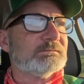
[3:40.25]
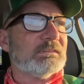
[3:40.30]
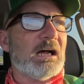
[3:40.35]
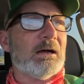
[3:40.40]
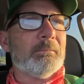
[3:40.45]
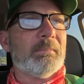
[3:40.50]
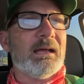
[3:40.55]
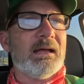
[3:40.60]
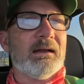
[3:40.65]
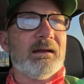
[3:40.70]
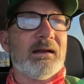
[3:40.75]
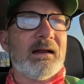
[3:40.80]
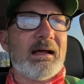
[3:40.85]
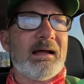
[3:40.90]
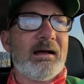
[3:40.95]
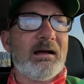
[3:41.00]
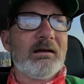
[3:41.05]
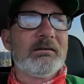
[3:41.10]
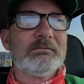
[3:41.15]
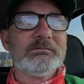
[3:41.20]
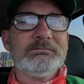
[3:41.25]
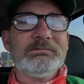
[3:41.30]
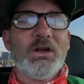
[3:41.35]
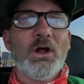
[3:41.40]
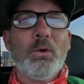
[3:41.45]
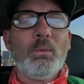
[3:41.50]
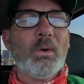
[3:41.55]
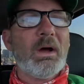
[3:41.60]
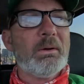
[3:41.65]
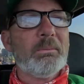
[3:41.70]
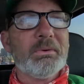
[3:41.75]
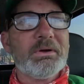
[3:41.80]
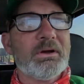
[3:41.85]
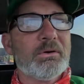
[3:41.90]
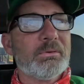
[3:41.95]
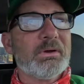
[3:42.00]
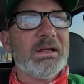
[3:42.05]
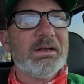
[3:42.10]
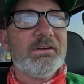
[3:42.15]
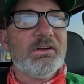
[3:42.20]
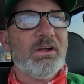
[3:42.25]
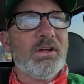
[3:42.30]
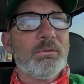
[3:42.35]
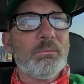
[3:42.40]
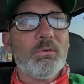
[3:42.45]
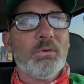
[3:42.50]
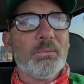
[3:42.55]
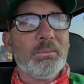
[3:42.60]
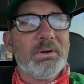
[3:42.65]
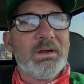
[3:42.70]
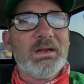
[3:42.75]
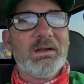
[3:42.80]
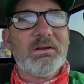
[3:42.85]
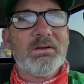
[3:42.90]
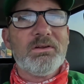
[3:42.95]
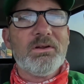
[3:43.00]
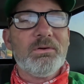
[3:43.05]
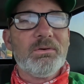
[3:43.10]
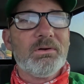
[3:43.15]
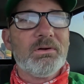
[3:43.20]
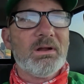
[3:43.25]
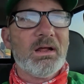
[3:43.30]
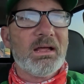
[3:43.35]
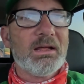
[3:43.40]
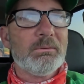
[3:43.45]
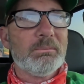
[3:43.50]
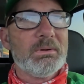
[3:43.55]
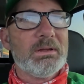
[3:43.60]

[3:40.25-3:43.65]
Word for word: I'm headed out. No way we're gonna get done what we need to do today.